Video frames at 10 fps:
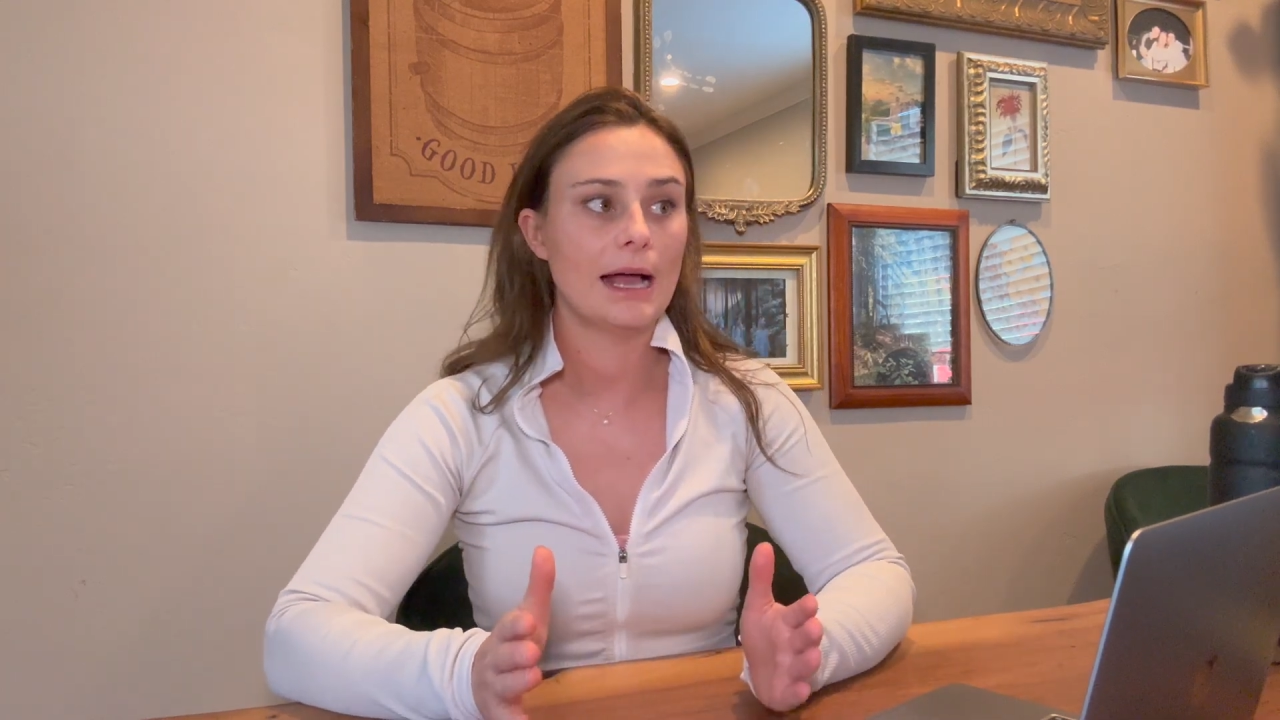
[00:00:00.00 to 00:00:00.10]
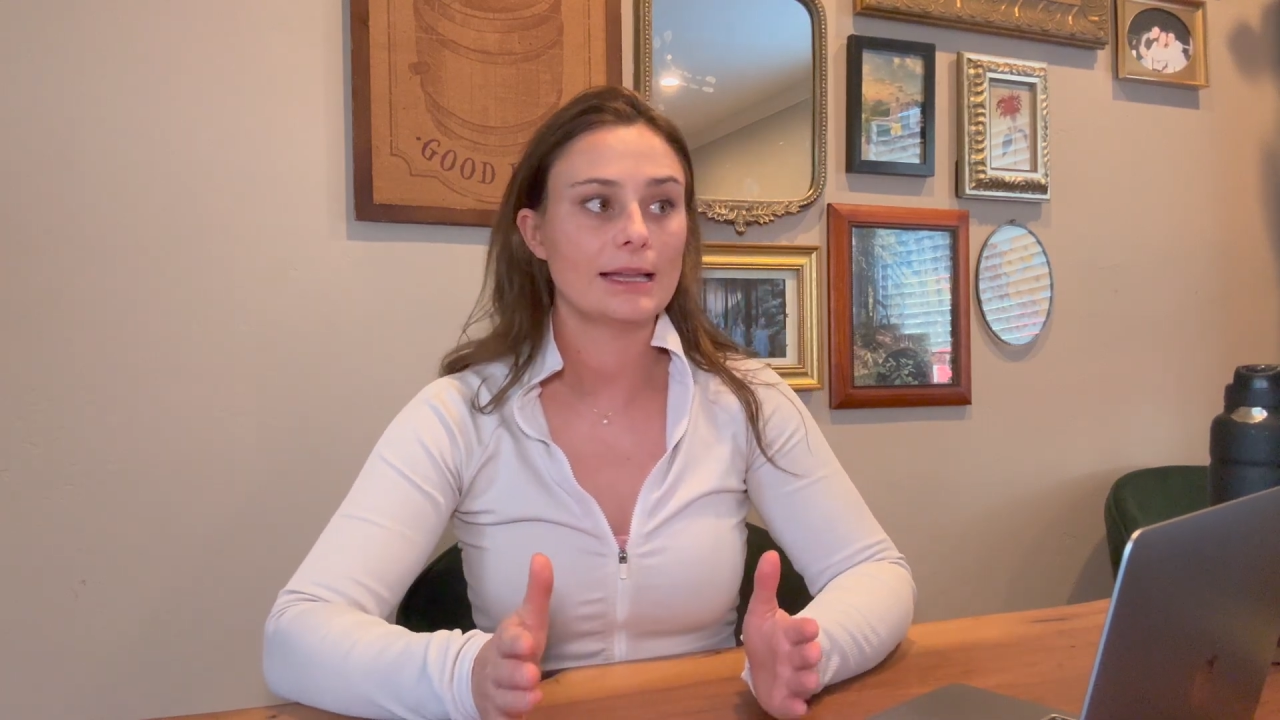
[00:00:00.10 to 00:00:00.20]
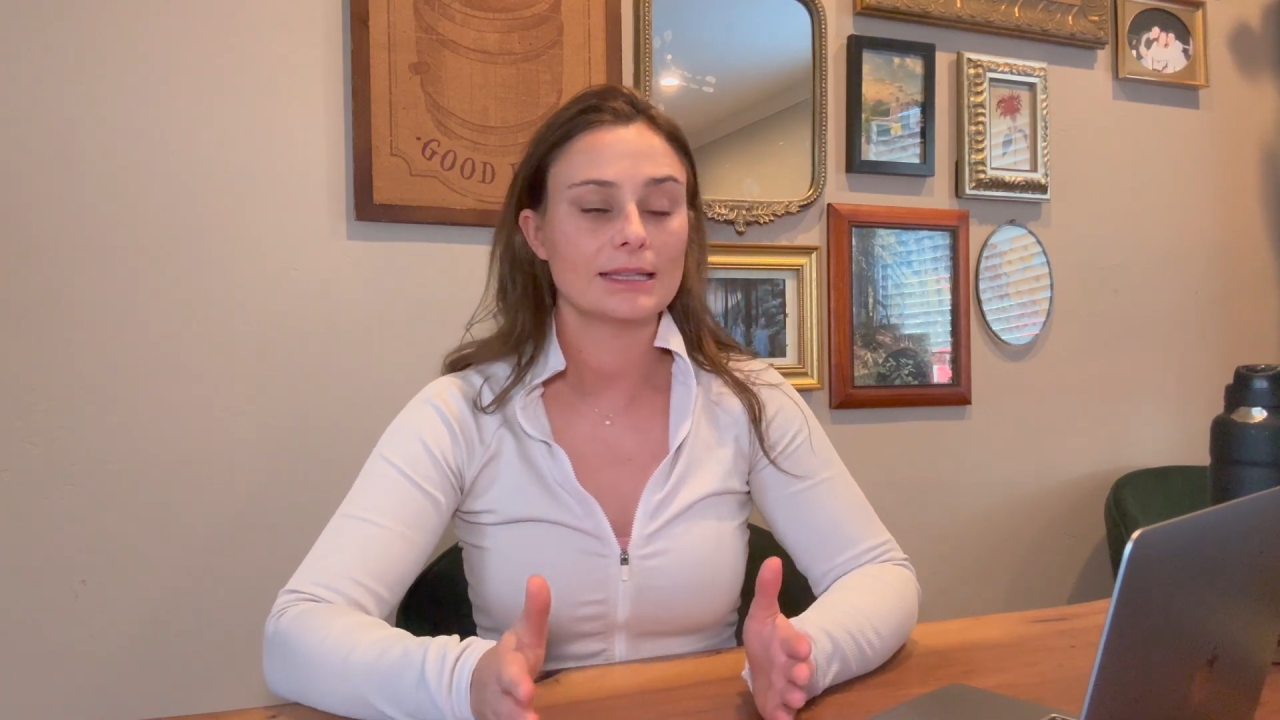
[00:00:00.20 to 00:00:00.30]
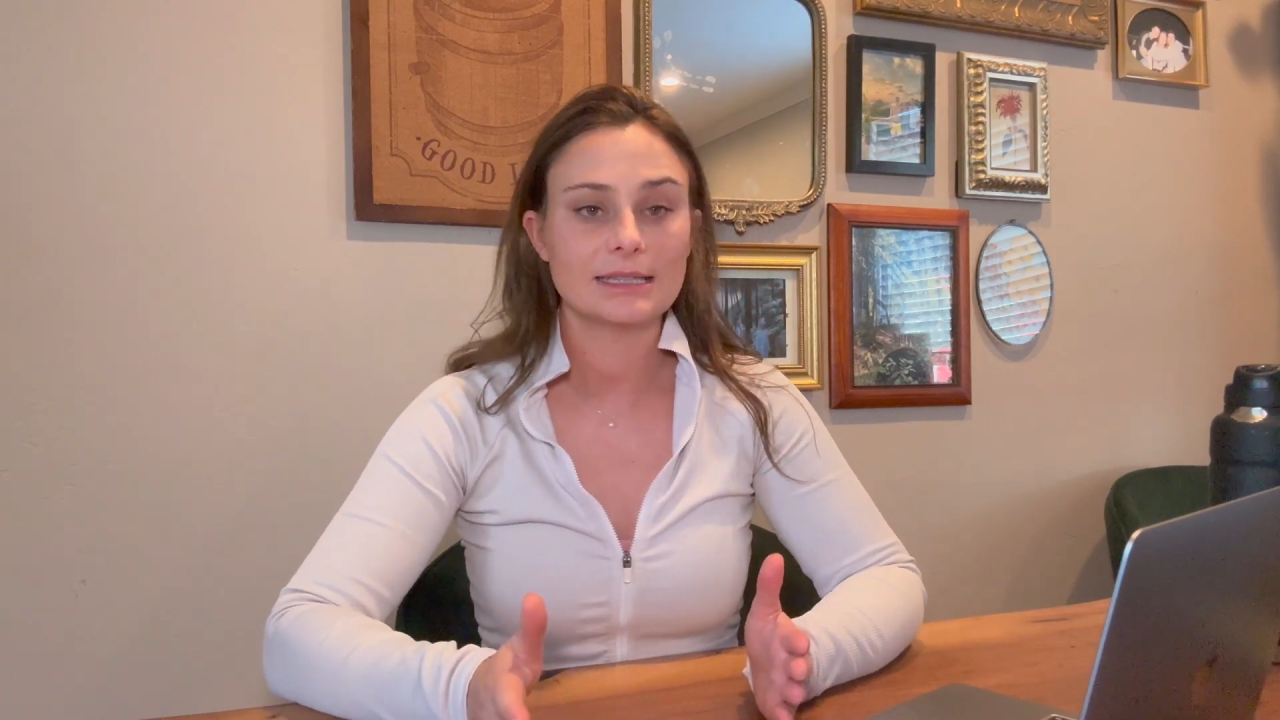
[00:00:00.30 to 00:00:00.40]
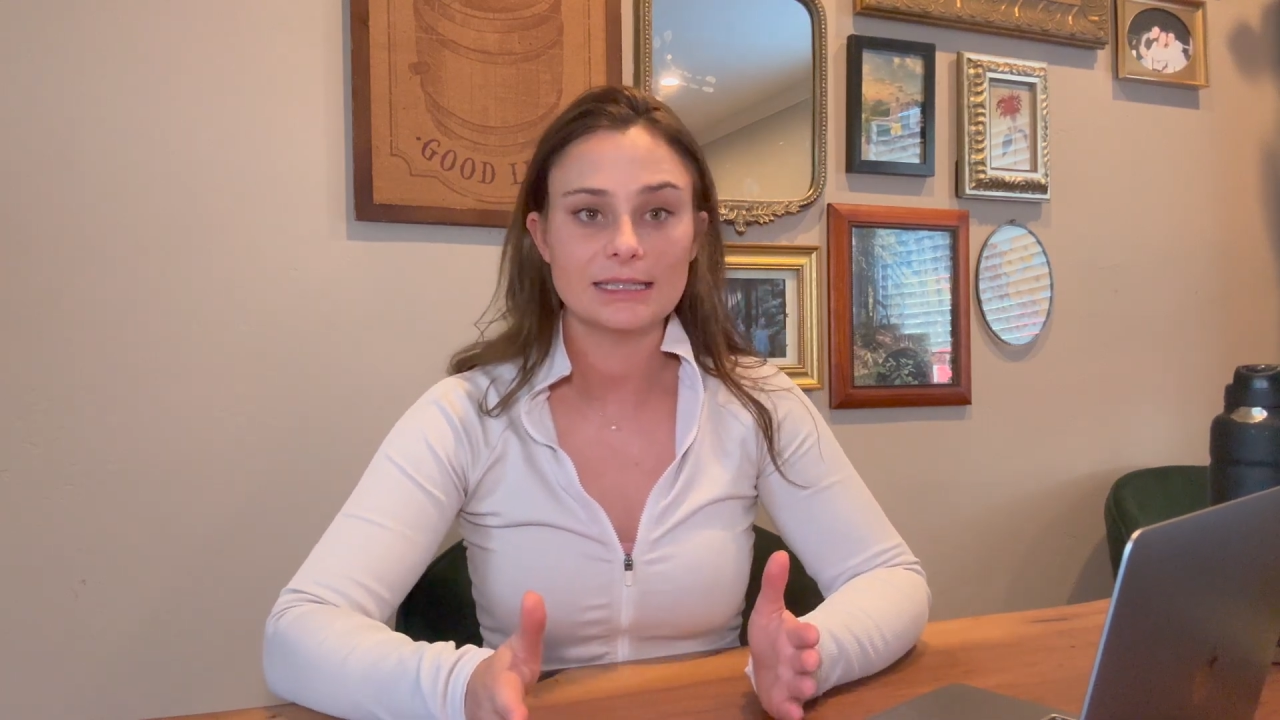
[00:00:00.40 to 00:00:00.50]

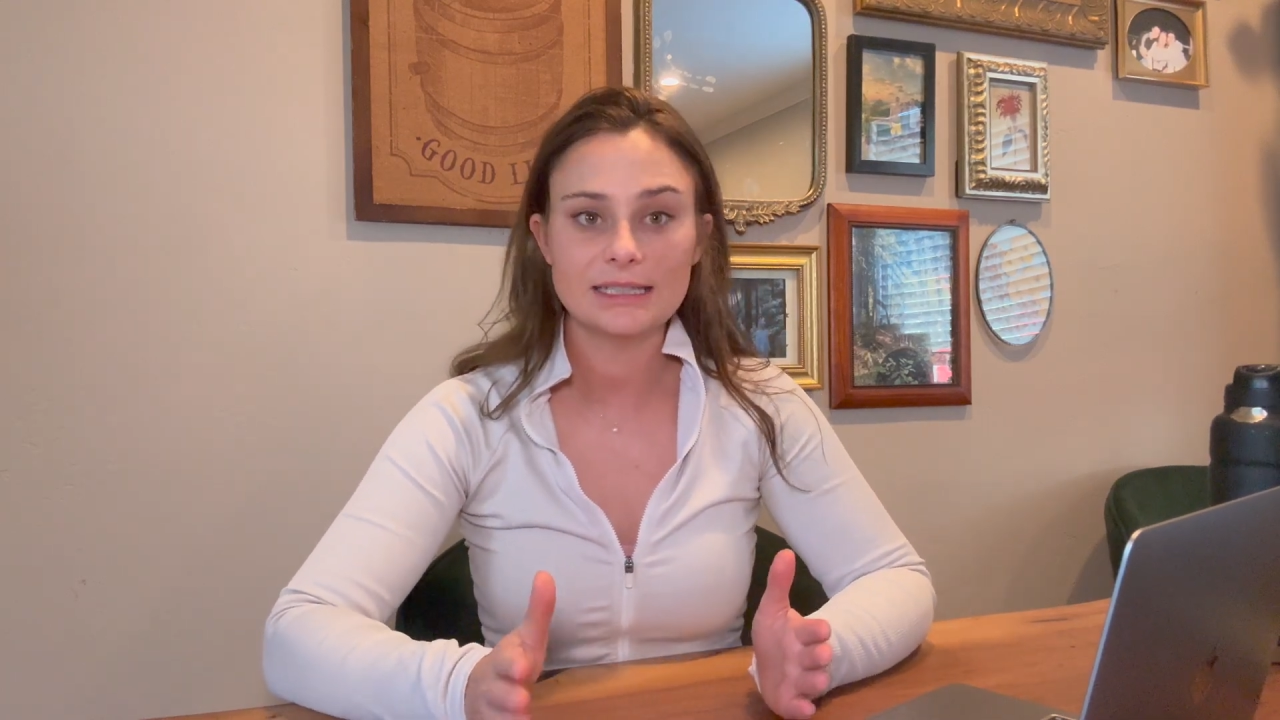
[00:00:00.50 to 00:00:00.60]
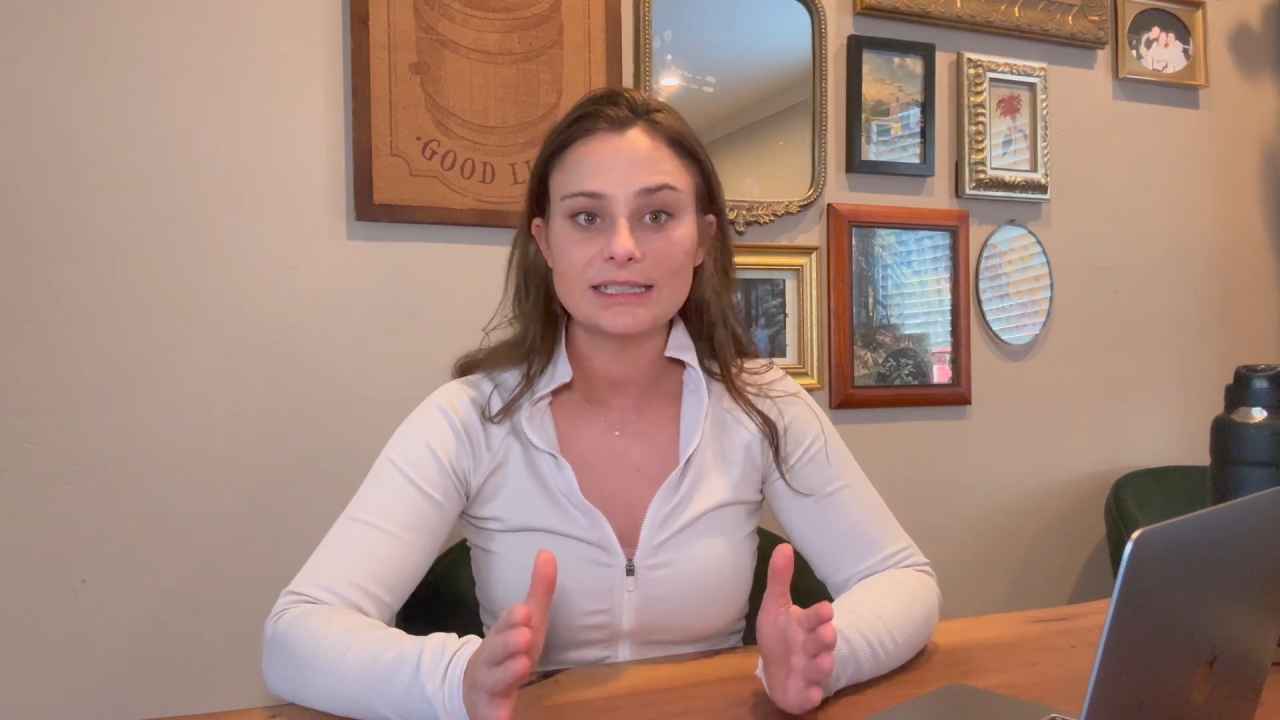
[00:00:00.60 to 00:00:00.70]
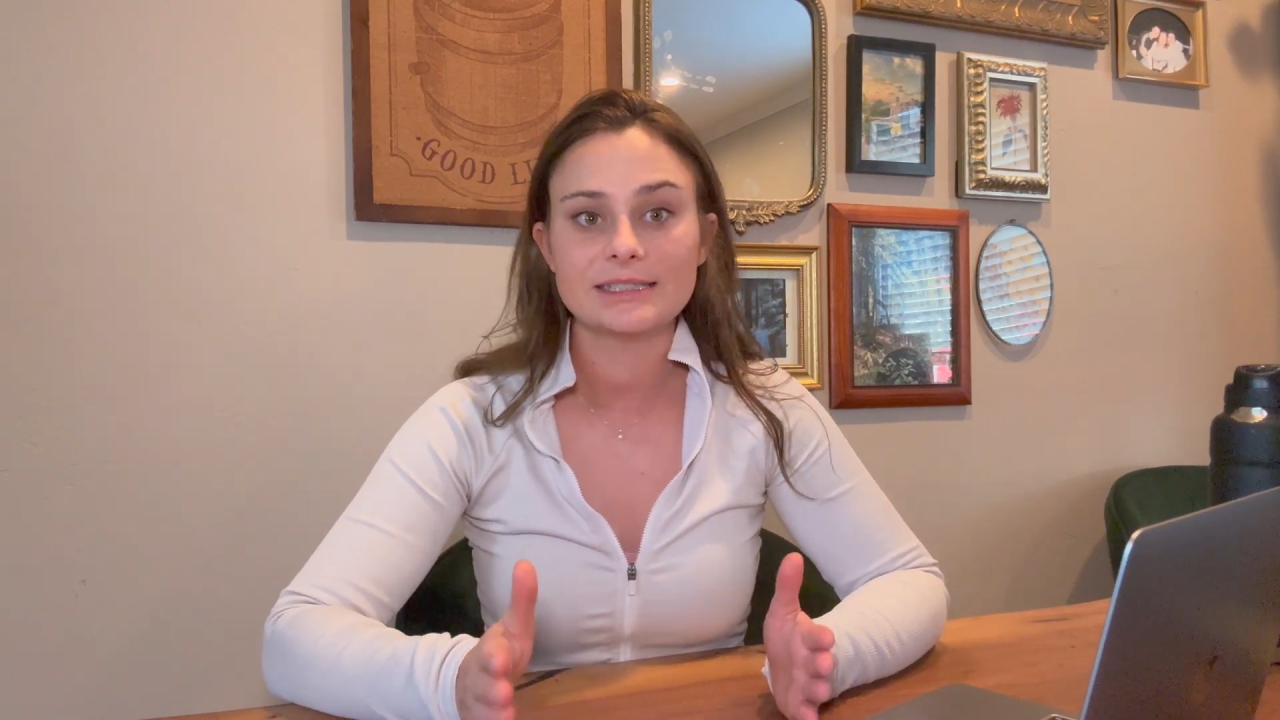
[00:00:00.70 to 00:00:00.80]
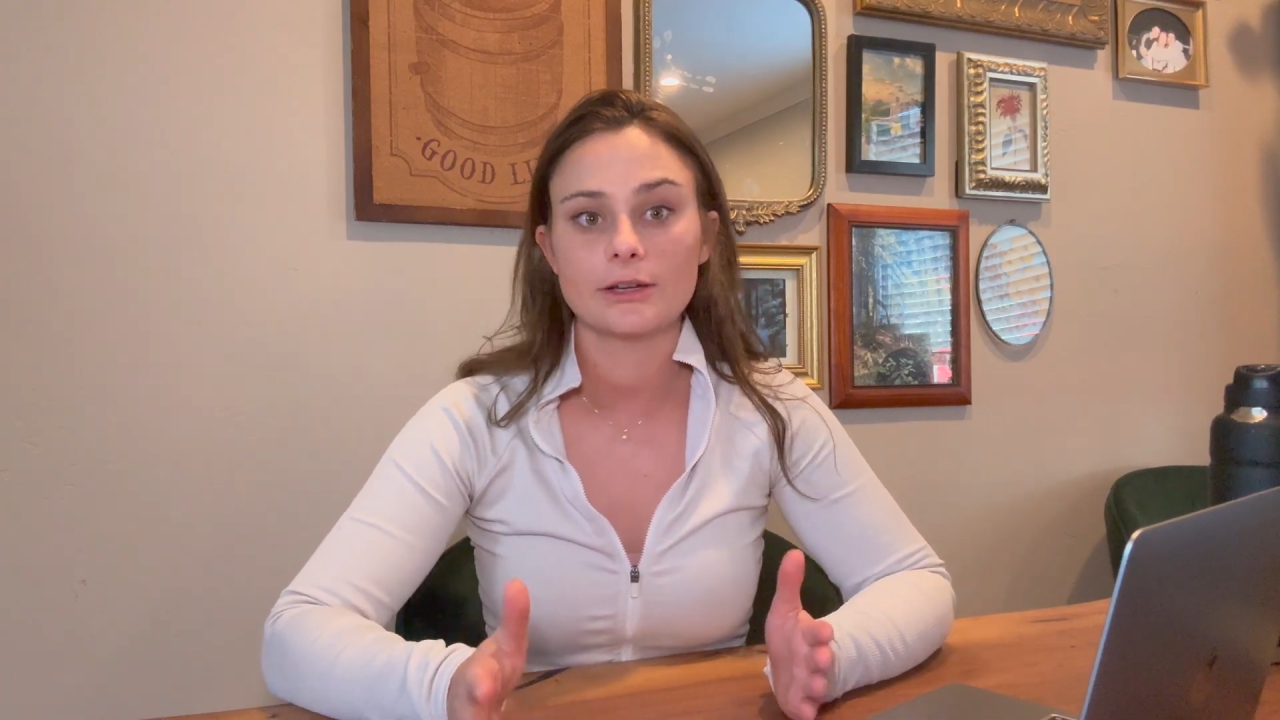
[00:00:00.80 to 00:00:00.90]
at least